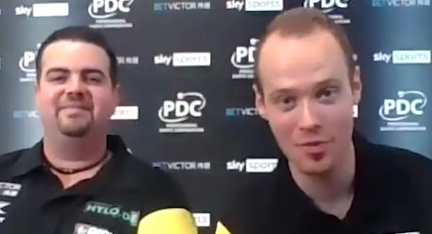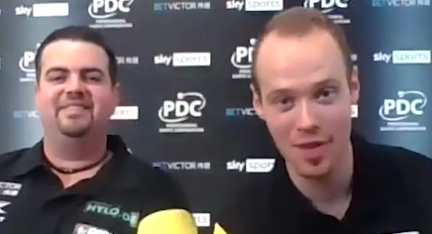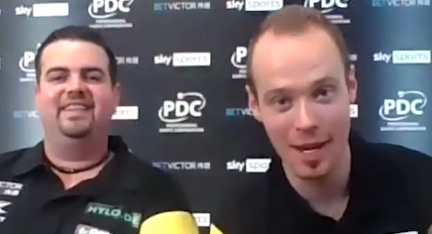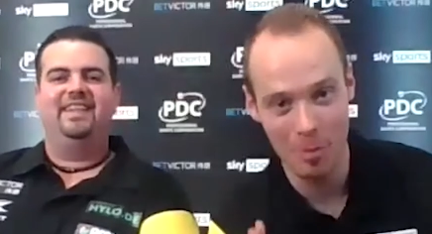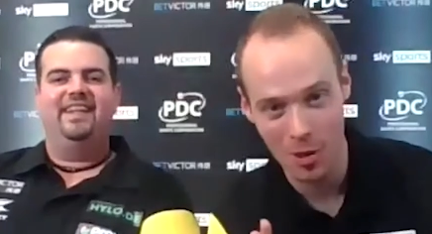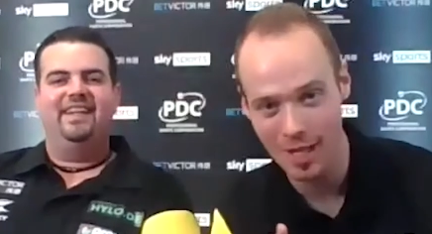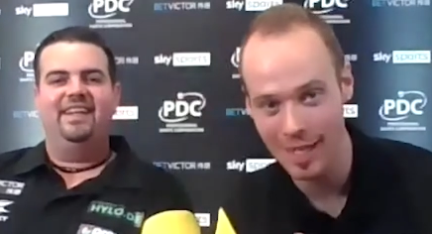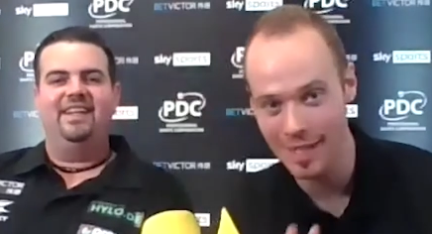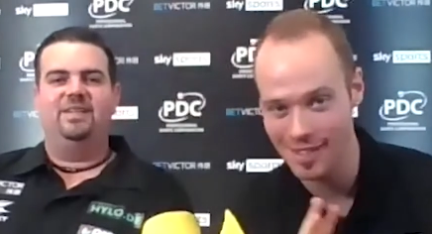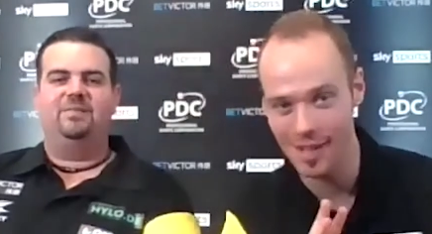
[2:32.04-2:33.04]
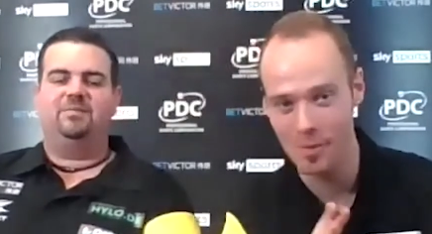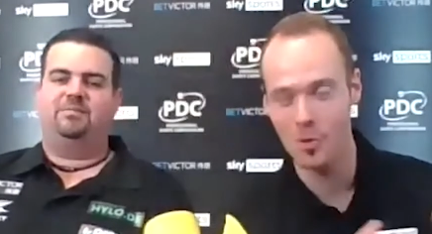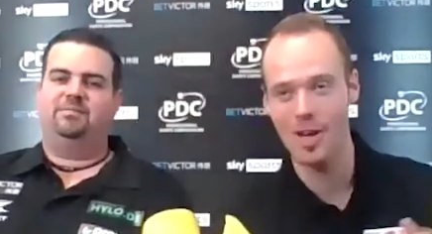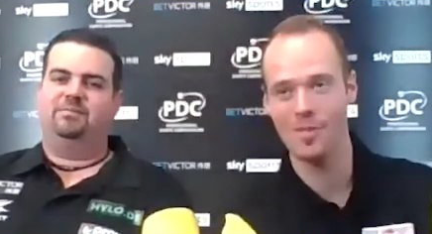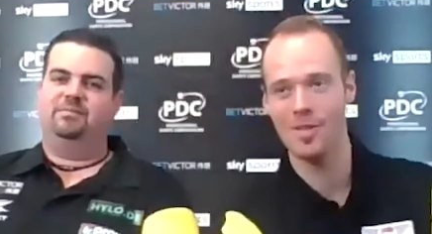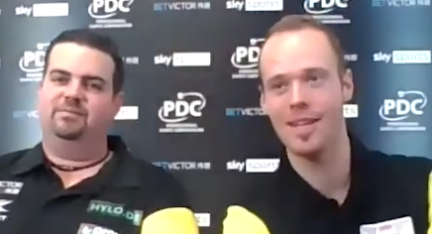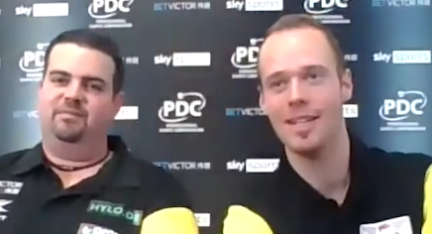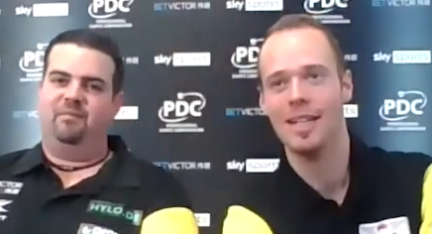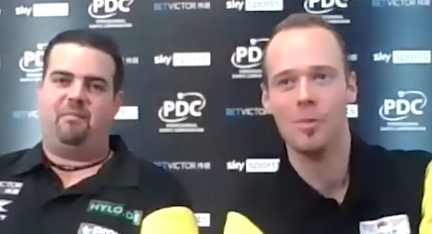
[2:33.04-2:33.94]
Speaker 1: of that. I'm not an idiot. I'm aware of that.